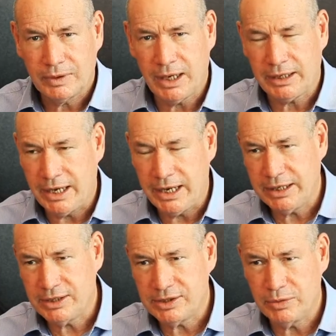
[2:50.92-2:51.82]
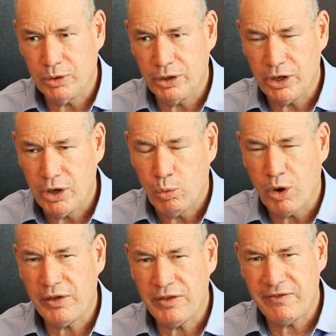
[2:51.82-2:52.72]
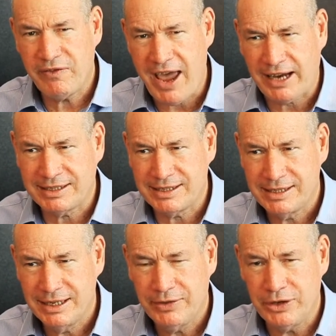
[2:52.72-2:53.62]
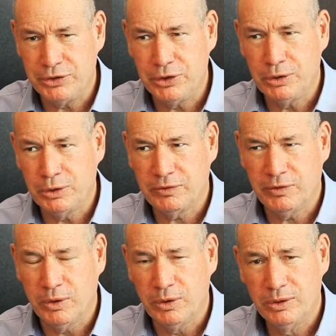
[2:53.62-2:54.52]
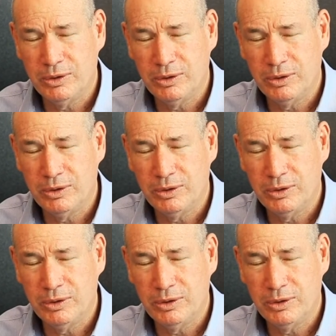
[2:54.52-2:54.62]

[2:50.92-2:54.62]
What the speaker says: Okay, Angus, and what are the facts that you look for?